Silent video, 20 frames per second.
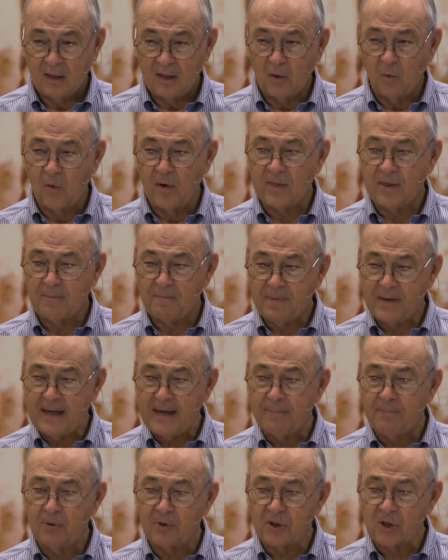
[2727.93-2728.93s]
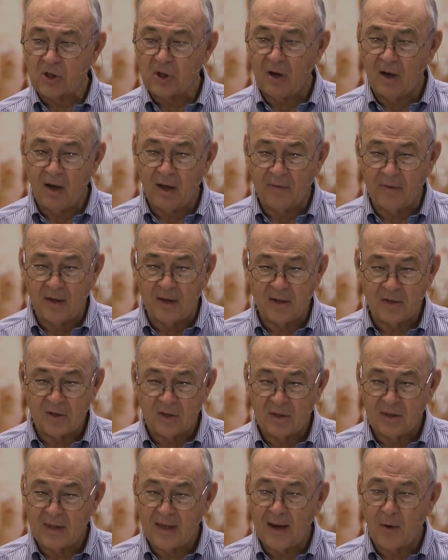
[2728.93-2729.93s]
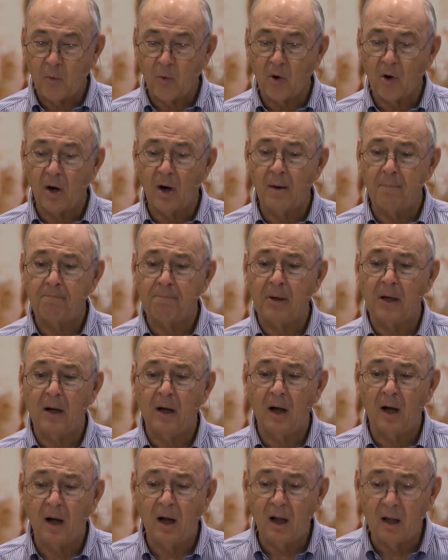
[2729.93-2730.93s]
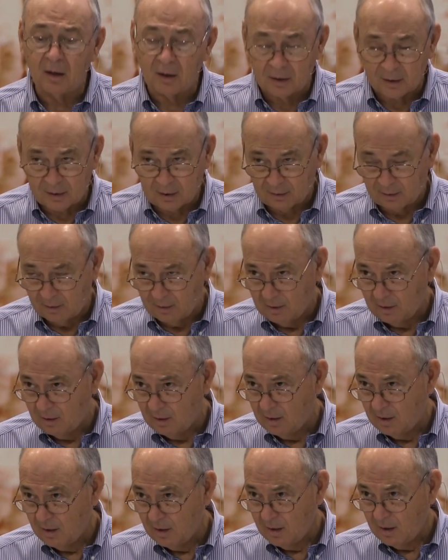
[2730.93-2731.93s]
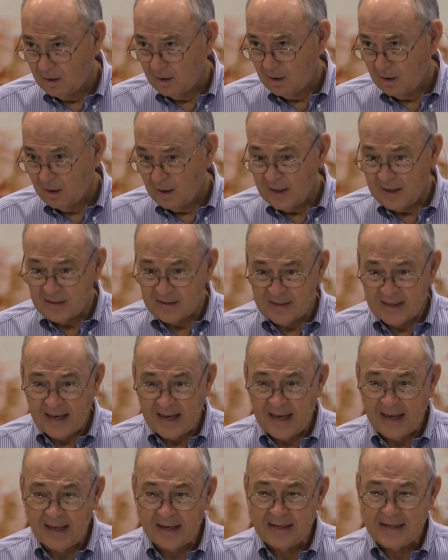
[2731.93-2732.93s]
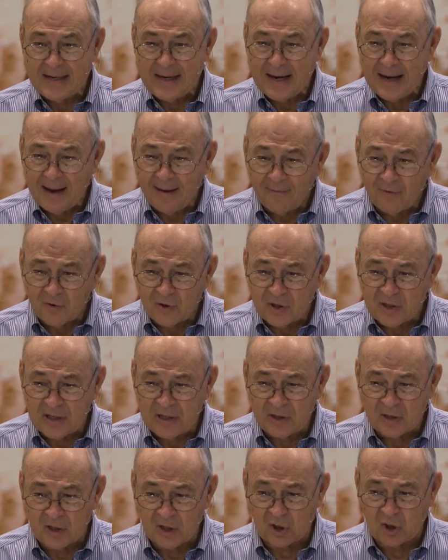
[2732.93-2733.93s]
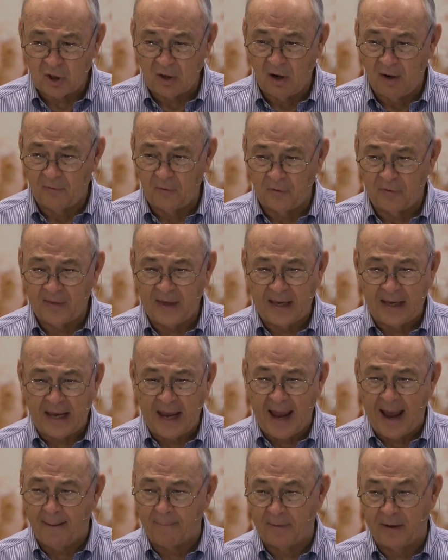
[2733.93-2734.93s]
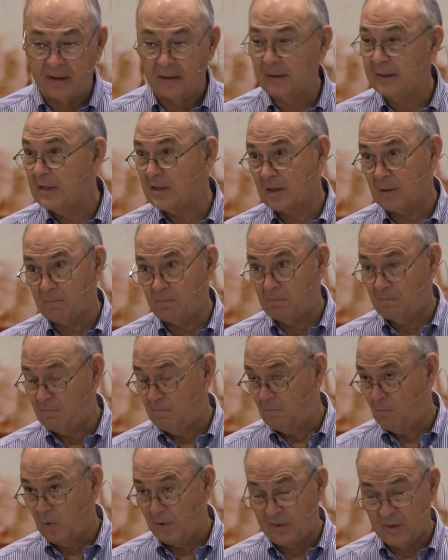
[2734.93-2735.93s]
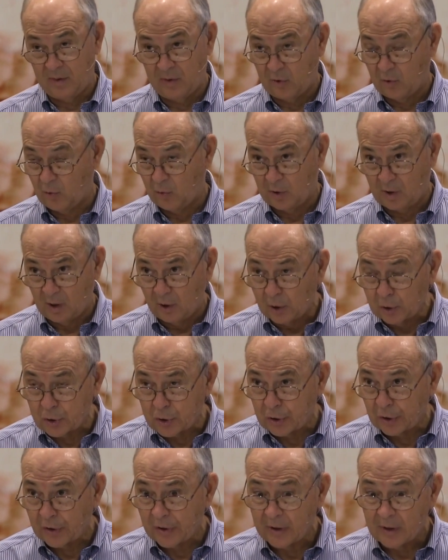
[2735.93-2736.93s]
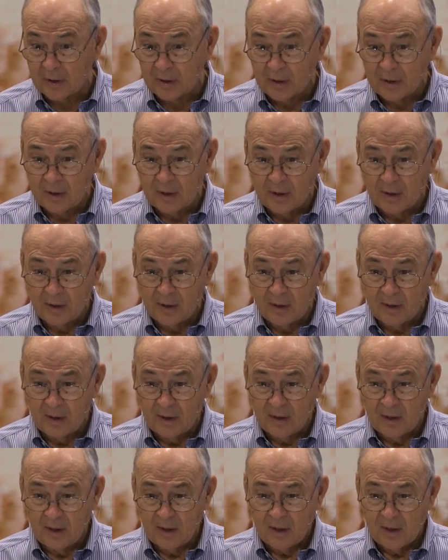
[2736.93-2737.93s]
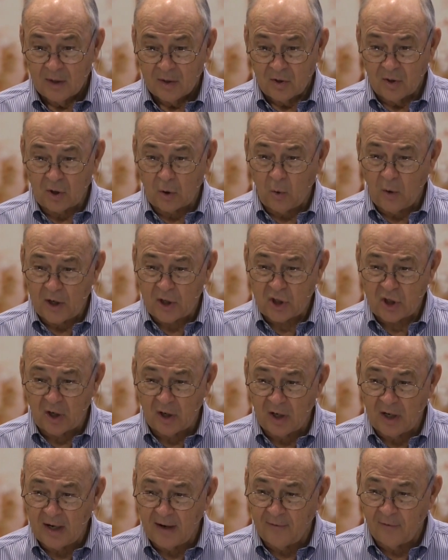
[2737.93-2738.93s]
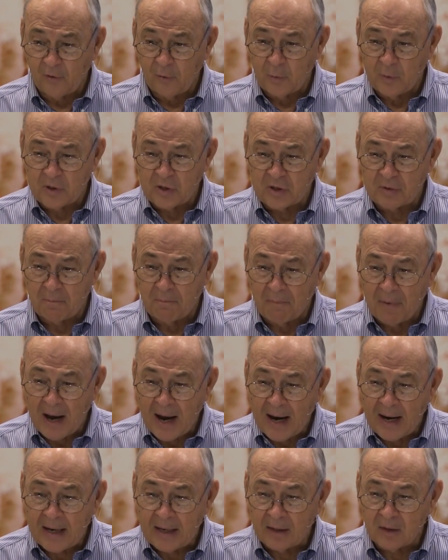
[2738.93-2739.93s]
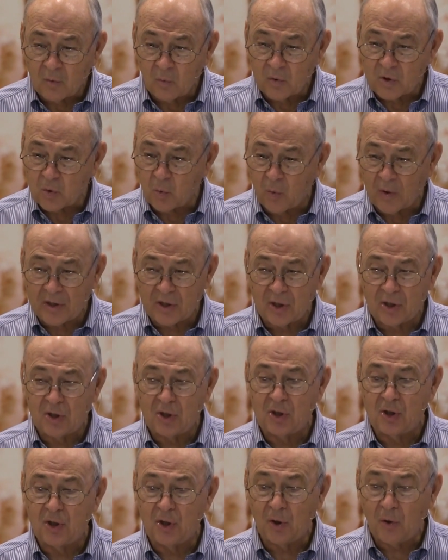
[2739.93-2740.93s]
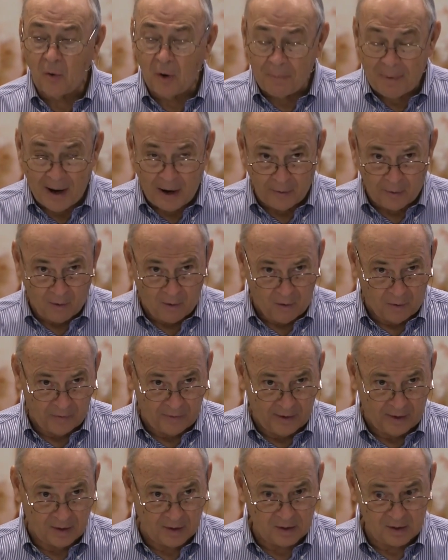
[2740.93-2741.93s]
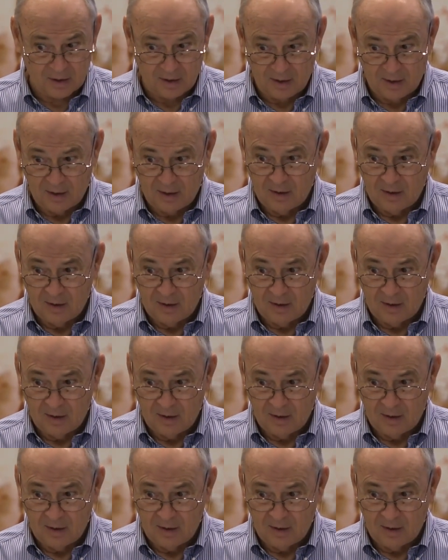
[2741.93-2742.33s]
that when the people saw this, they were appalled, as they had never seen such an awful thing happen, at least in within their own culture. So the question on everyone's mind was what to do about all this.